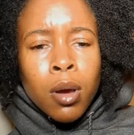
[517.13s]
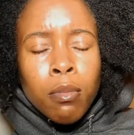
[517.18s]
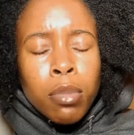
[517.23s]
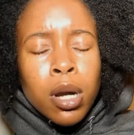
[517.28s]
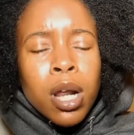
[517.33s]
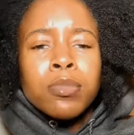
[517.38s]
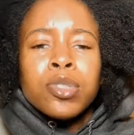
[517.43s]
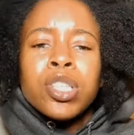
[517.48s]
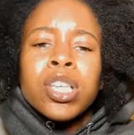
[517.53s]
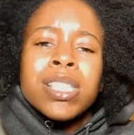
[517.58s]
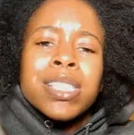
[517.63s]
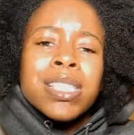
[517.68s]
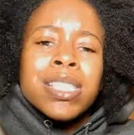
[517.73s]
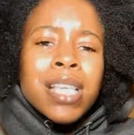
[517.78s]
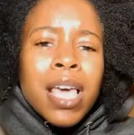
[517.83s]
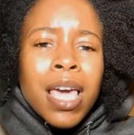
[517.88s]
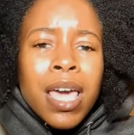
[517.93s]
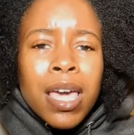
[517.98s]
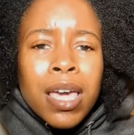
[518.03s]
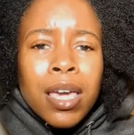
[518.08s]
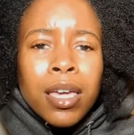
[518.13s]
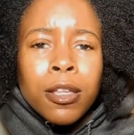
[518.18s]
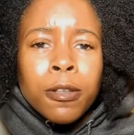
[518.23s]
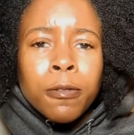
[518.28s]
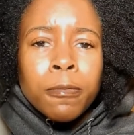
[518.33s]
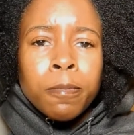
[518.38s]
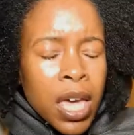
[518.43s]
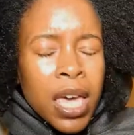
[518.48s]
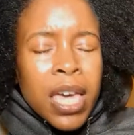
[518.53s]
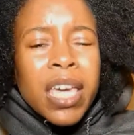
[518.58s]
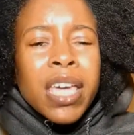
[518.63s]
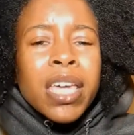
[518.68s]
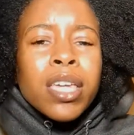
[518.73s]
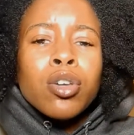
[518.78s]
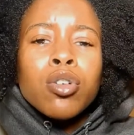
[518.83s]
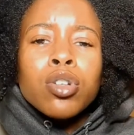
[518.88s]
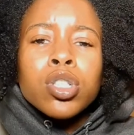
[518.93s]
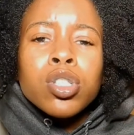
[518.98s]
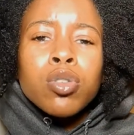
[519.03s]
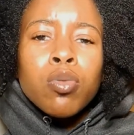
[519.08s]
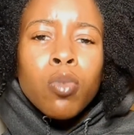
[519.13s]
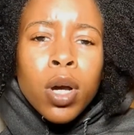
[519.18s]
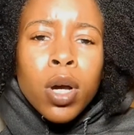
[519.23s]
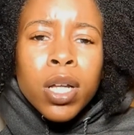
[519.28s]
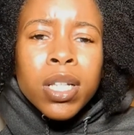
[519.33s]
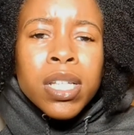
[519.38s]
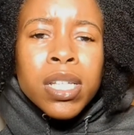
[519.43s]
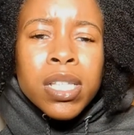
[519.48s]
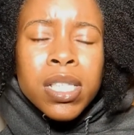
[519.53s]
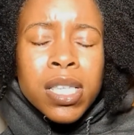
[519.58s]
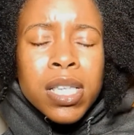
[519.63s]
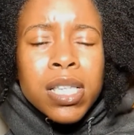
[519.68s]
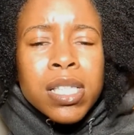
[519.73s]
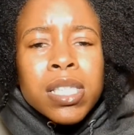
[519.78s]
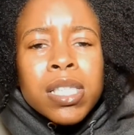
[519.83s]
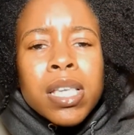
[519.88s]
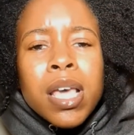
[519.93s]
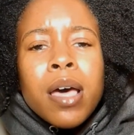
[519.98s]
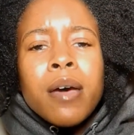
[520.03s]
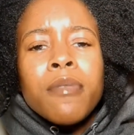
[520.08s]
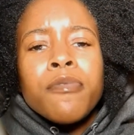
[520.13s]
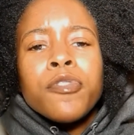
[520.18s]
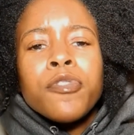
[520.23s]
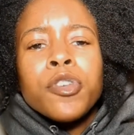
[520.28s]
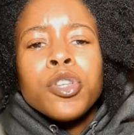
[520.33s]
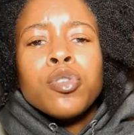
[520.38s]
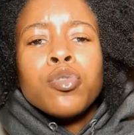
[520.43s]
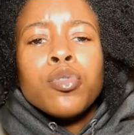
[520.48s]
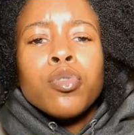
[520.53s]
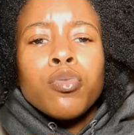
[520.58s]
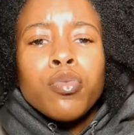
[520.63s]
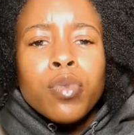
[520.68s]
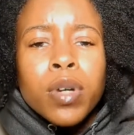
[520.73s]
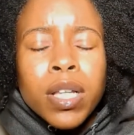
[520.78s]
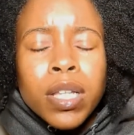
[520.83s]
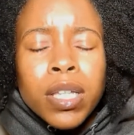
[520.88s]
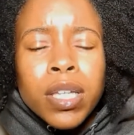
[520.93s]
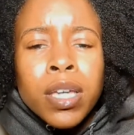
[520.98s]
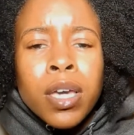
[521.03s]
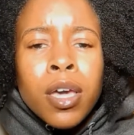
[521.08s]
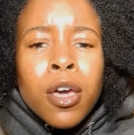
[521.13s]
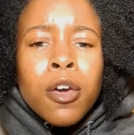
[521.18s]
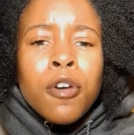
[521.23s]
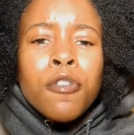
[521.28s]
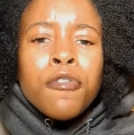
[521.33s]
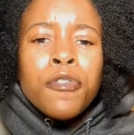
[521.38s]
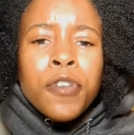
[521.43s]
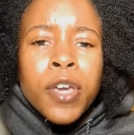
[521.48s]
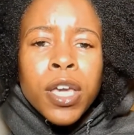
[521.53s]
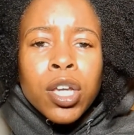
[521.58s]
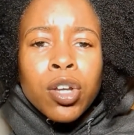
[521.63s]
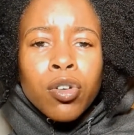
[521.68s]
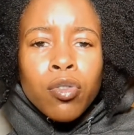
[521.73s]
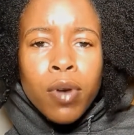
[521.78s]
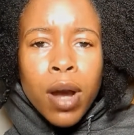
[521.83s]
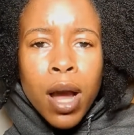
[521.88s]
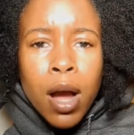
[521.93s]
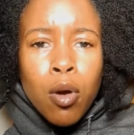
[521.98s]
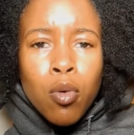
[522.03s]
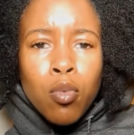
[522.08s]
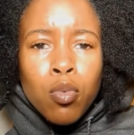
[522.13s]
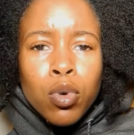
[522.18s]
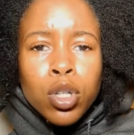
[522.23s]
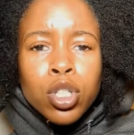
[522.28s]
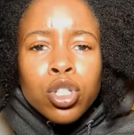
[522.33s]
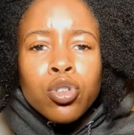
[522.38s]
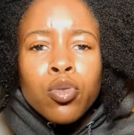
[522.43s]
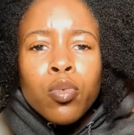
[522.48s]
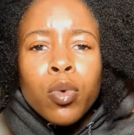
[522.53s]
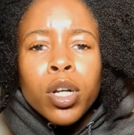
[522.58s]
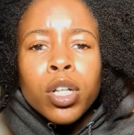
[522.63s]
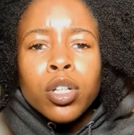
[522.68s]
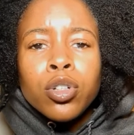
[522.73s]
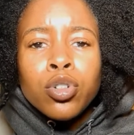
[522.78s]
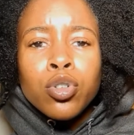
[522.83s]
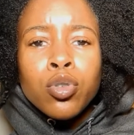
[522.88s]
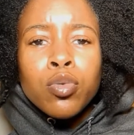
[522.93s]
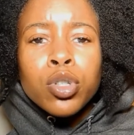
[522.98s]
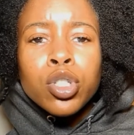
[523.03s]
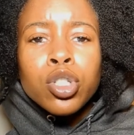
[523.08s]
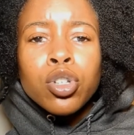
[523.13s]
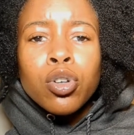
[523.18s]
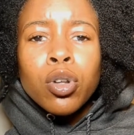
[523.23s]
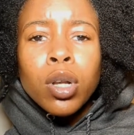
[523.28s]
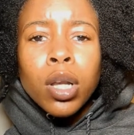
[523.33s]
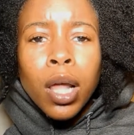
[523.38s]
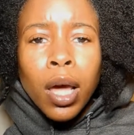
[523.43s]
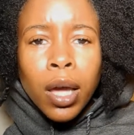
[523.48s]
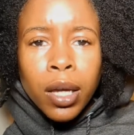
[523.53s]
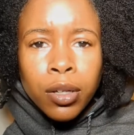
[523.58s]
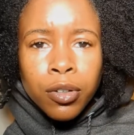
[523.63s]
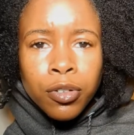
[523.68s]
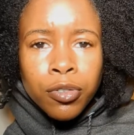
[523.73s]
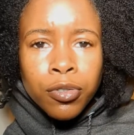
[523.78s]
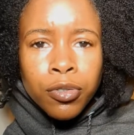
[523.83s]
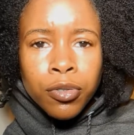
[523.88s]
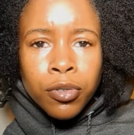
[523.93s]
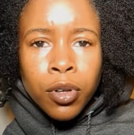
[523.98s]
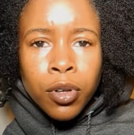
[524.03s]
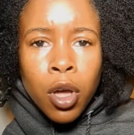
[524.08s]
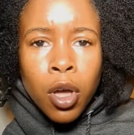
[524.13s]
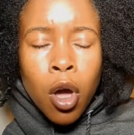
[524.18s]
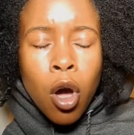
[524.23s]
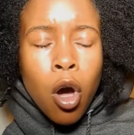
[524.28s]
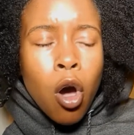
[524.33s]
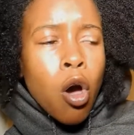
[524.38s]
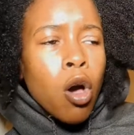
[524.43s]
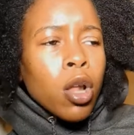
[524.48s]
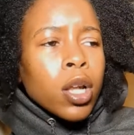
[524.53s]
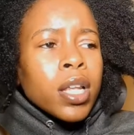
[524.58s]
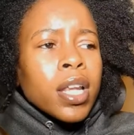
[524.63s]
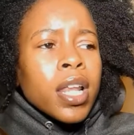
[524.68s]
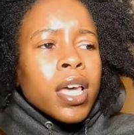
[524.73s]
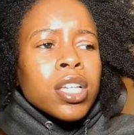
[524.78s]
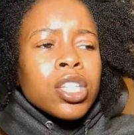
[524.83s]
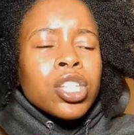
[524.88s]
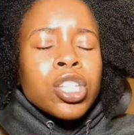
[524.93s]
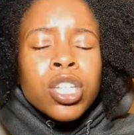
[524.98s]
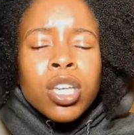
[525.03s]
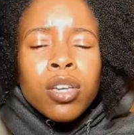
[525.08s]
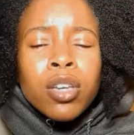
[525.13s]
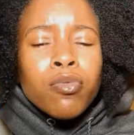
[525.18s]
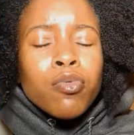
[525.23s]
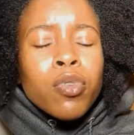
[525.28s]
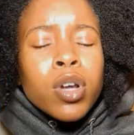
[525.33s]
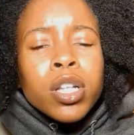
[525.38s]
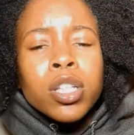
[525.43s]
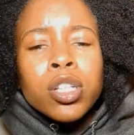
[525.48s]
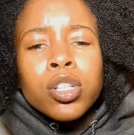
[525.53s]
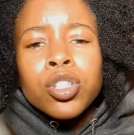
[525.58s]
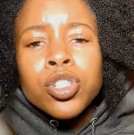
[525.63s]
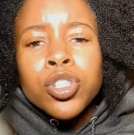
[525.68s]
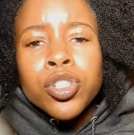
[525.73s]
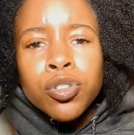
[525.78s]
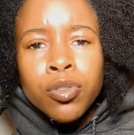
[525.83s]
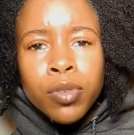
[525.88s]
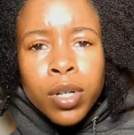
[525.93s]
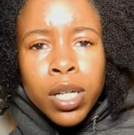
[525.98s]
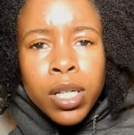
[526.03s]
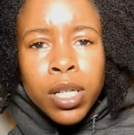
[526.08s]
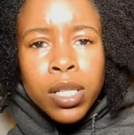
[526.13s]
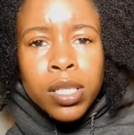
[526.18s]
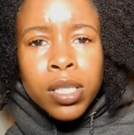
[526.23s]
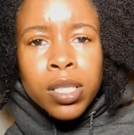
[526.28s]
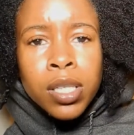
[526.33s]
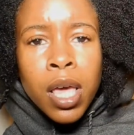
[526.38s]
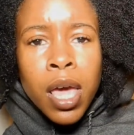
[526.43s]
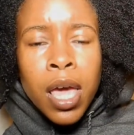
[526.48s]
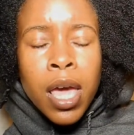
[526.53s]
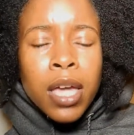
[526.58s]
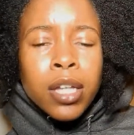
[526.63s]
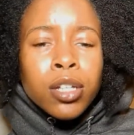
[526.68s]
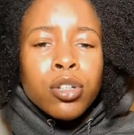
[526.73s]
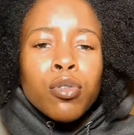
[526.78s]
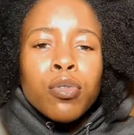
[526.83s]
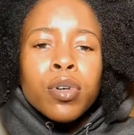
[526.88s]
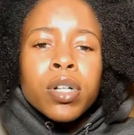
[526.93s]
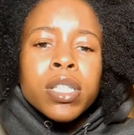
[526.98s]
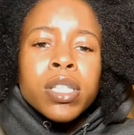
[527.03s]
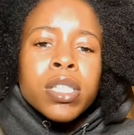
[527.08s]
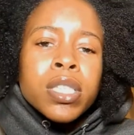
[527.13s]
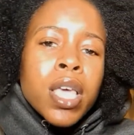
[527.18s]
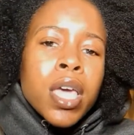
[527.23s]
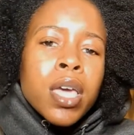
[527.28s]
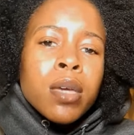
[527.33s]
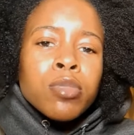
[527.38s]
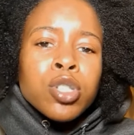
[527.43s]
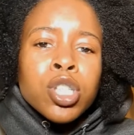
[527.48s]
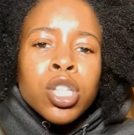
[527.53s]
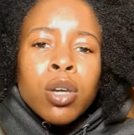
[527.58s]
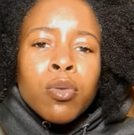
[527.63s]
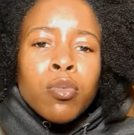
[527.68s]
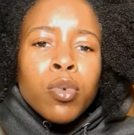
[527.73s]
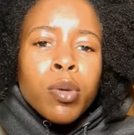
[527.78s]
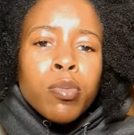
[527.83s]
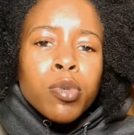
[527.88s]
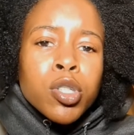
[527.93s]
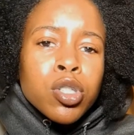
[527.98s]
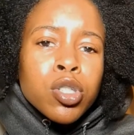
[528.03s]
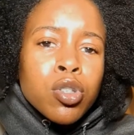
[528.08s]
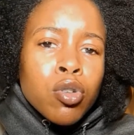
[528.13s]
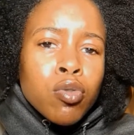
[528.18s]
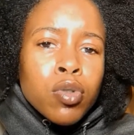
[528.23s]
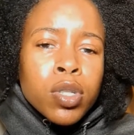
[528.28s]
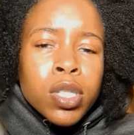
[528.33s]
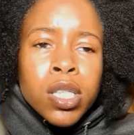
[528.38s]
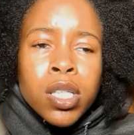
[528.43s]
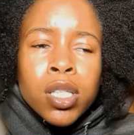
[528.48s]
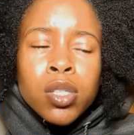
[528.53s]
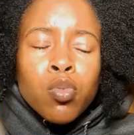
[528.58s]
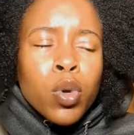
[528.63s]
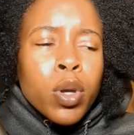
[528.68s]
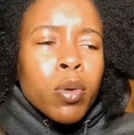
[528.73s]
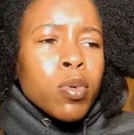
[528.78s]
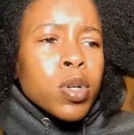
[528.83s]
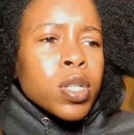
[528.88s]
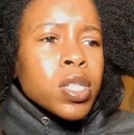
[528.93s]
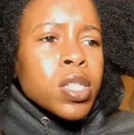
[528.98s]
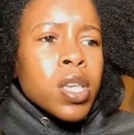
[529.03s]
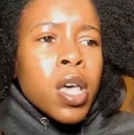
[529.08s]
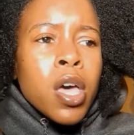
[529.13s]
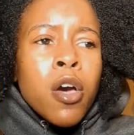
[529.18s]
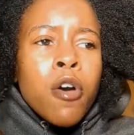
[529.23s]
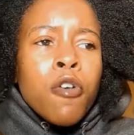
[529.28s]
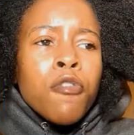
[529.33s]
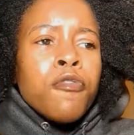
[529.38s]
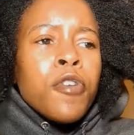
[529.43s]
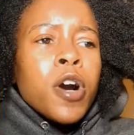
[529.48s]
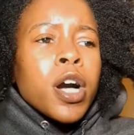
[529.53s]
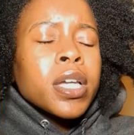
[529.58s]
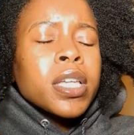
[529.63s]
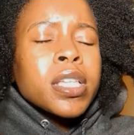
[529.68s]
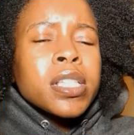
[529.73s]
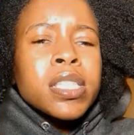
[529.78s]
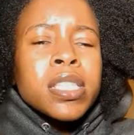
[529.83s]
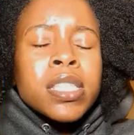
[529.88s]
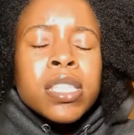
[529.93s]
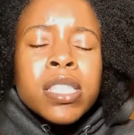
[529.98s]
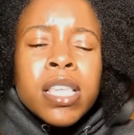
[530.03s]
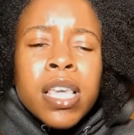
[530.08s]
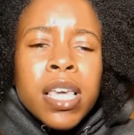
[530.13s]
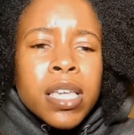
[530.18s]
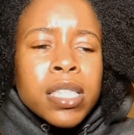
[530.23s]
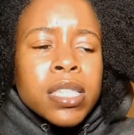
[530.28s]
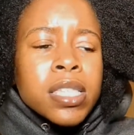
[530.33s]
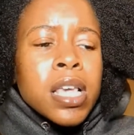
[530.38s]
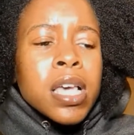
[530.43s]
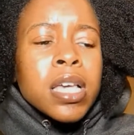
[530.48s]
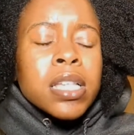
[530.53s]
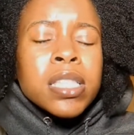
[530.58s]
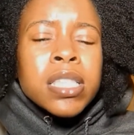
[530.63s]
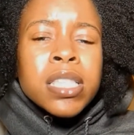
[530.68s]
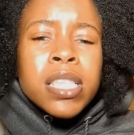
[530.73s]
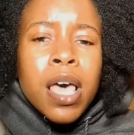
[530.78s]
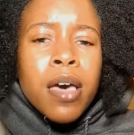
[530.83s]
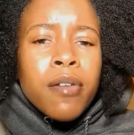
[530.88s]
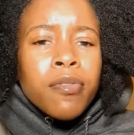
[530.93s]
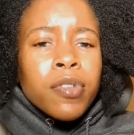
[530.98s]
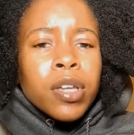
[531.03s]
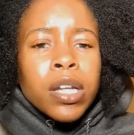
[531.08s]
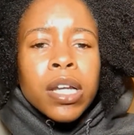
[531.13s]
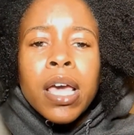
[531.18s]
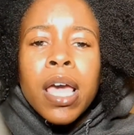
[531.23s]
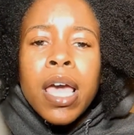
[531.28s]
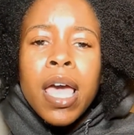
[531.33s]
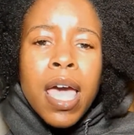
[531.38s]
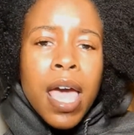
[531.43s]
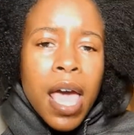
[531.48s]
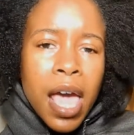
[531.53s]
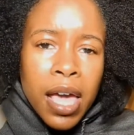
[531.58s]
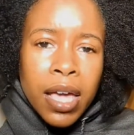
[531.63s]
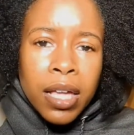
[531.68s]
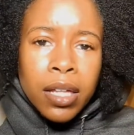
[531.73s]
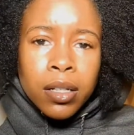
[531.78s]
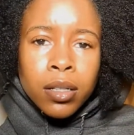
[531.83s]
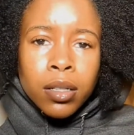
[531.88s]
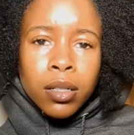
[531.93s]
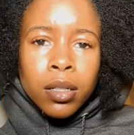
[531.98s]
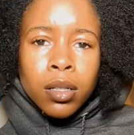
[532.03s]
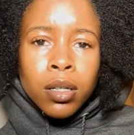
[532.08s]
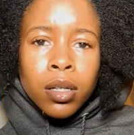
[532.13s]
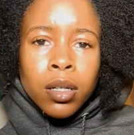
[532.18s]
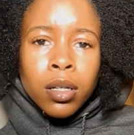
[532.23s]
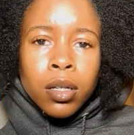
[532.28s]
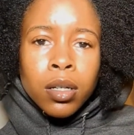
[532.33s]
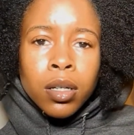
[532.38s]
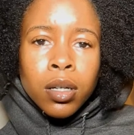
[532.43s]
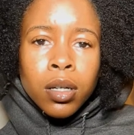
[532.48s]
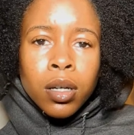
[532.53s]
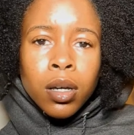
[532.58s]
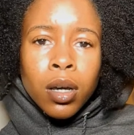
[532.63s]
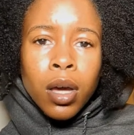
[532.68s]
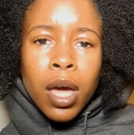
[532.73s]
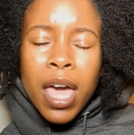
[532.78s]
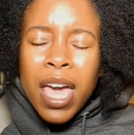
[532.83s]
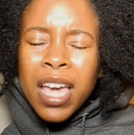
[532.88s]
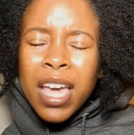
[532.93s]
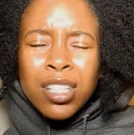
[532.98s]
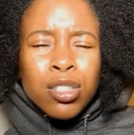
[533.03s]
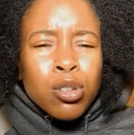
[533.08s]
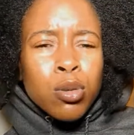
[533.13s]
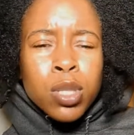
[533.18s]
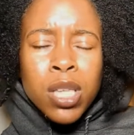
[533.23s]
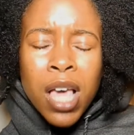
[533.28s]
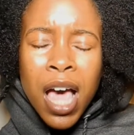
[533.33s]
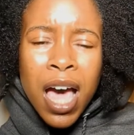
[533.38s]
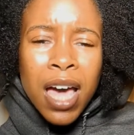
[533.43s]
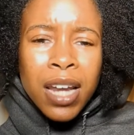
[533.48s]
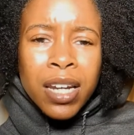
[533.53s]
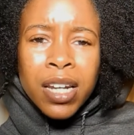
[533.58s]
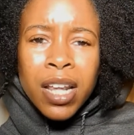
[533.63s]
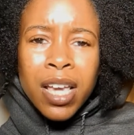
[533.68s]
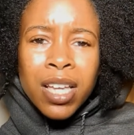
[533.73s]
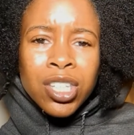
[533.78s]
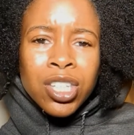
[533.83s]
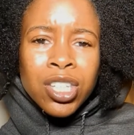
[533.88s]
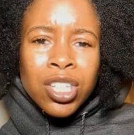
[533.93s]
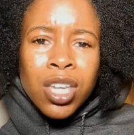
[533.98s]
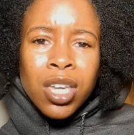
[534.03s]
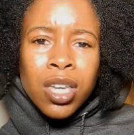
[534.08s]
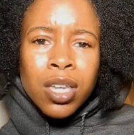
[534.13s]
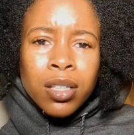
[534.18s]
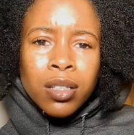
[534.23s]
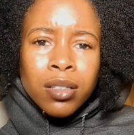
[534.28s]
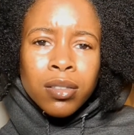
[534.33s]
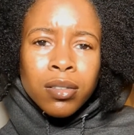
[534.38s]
But I'm just saying, in your 20s, it's time for you to really figure out what you want to do with your life. All of that shit running the streets and doing the same shit we was doing since we was fucking 6, 7, 8. Ain't you tired of that shit?